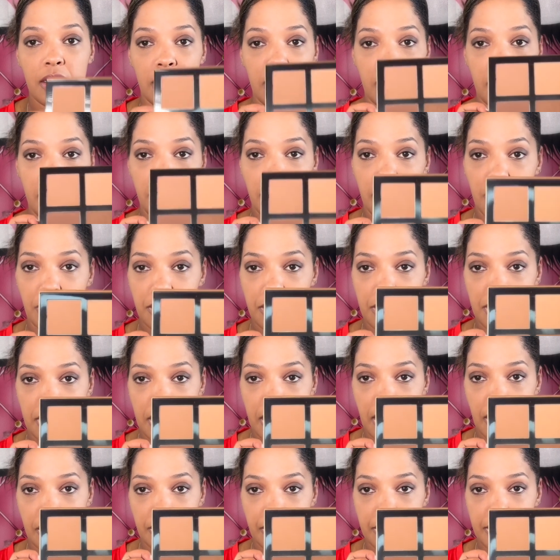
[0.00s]
And those are the
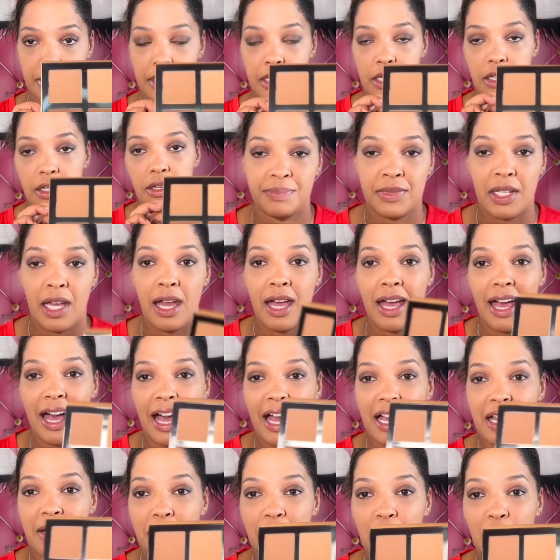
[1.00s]
colors here.
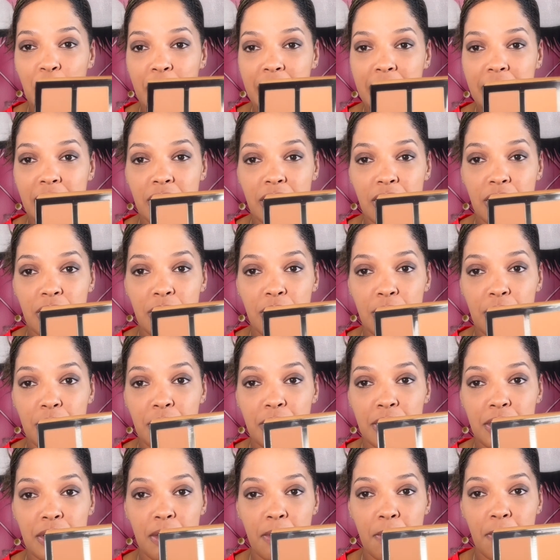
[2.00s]
I am going to
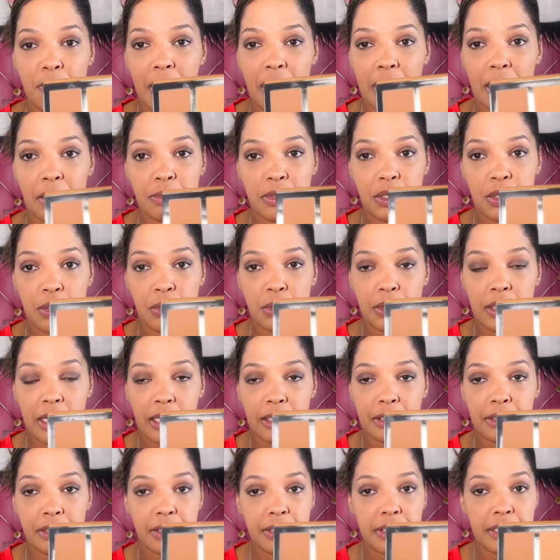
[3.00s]
use the bottom two
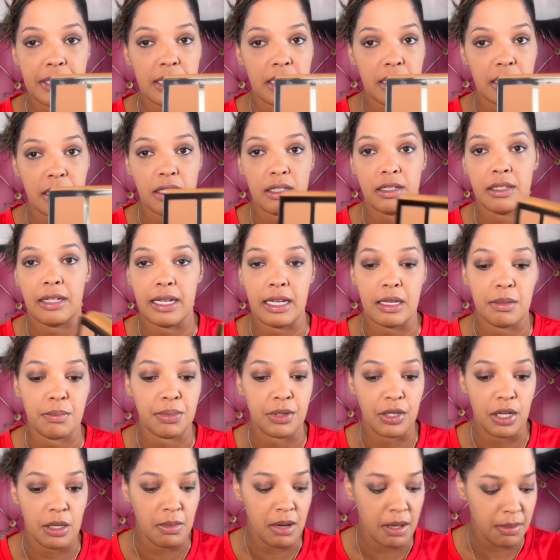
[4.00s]
colors here and
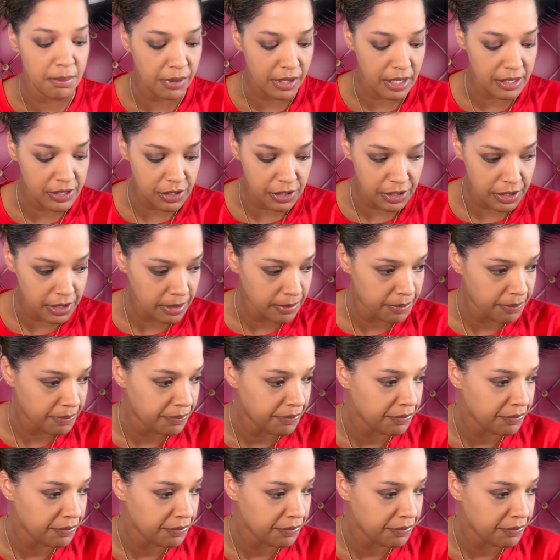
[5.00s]
put on my bronzer.